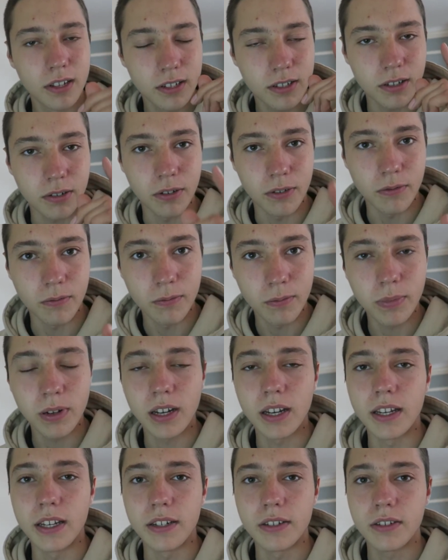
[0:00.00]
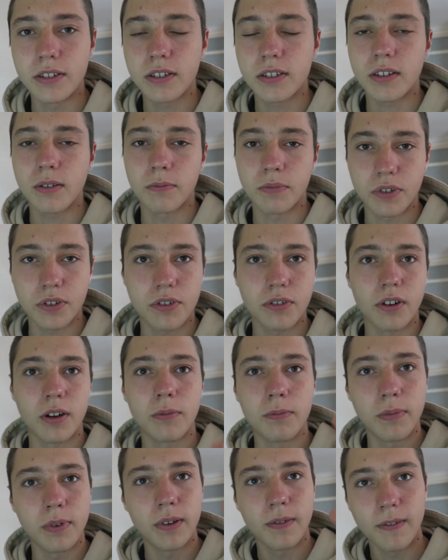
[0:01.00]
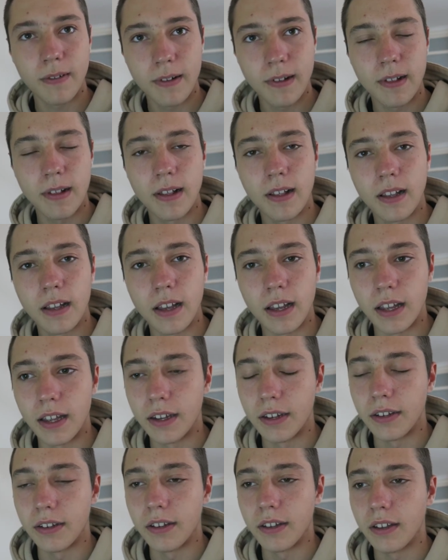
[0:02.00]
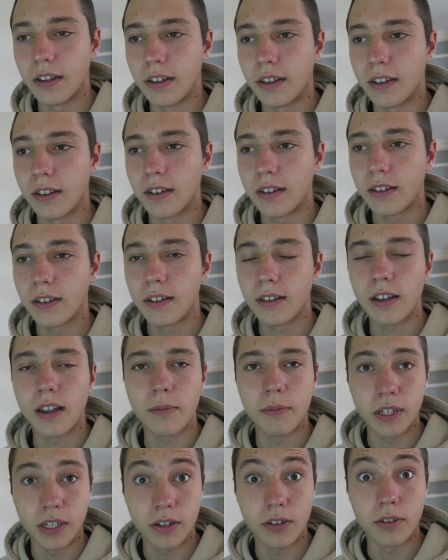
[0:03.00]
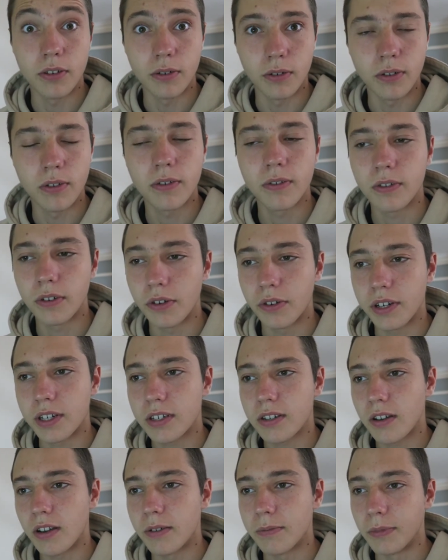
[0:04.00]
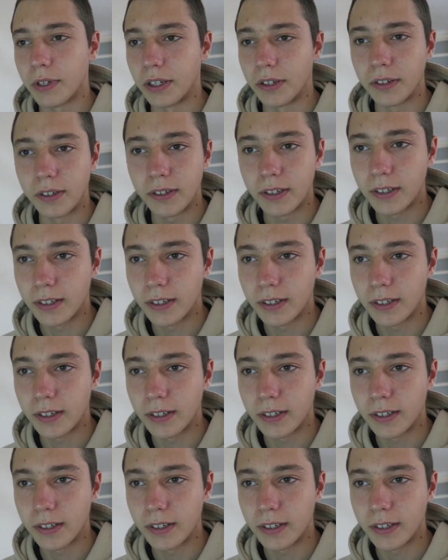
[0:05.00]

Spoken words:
So please subscribe and let me know your excitement.